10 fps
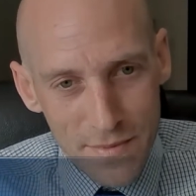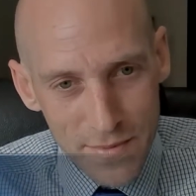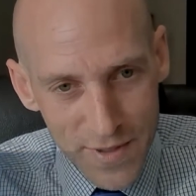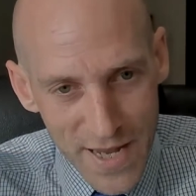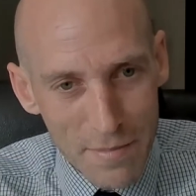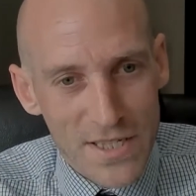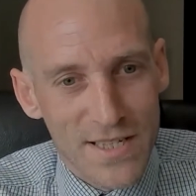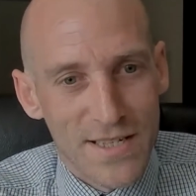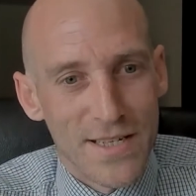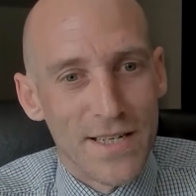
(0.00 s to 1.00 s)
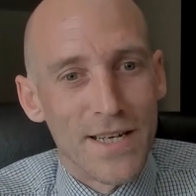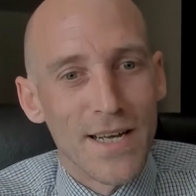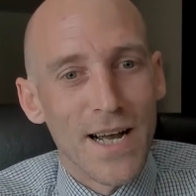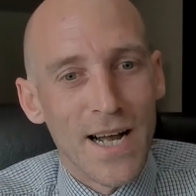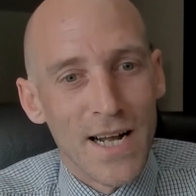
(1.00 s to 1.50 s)
the MSc,
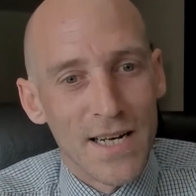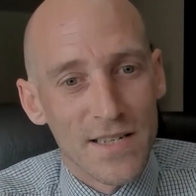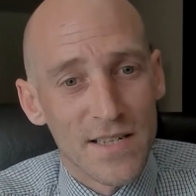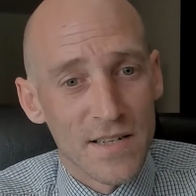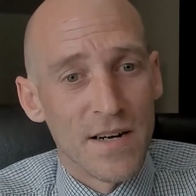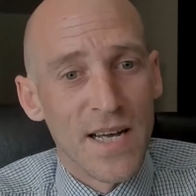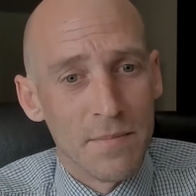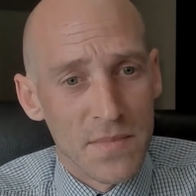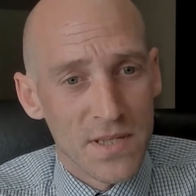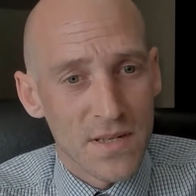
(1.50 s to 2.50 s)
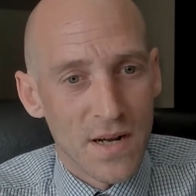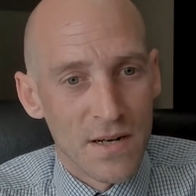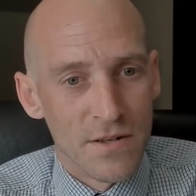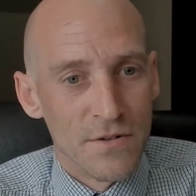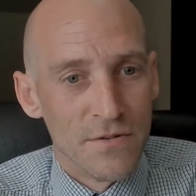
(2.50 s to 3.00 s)
and CIM's
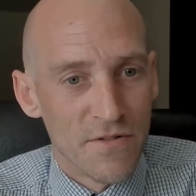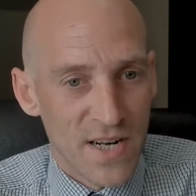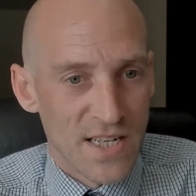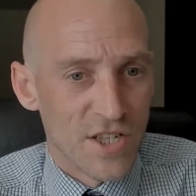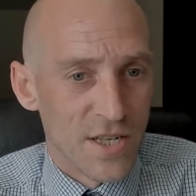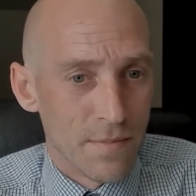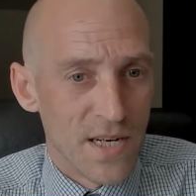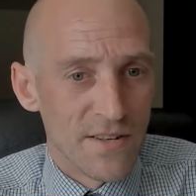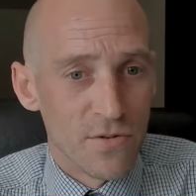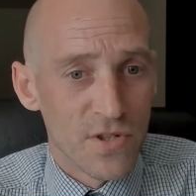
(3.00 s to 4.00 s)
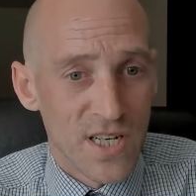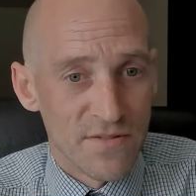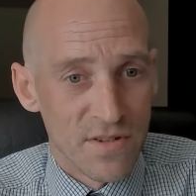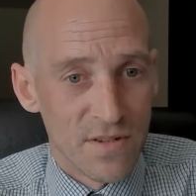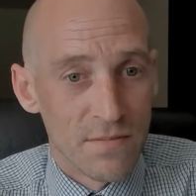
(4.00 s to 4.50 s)
own flagship Level
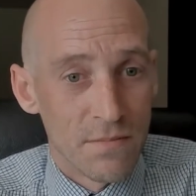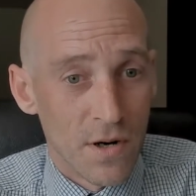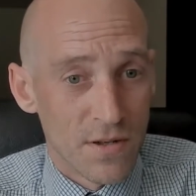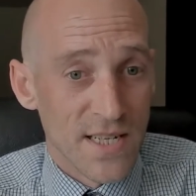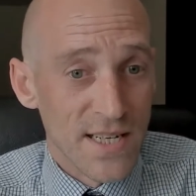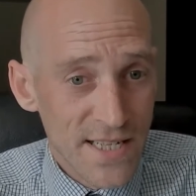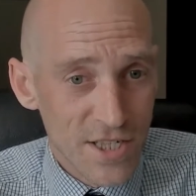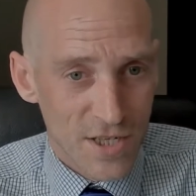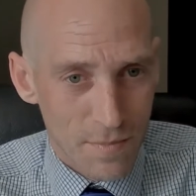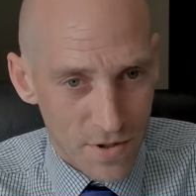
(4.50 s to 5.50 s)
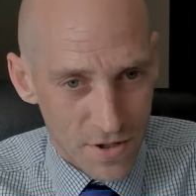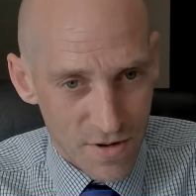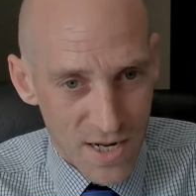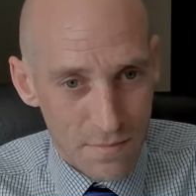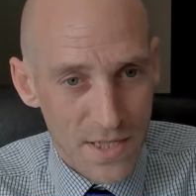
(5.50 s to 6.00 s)
7 Marketing and Leadership
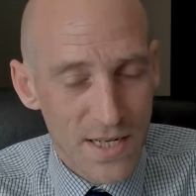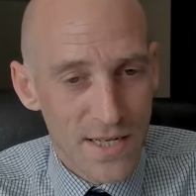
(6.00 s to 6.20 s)
program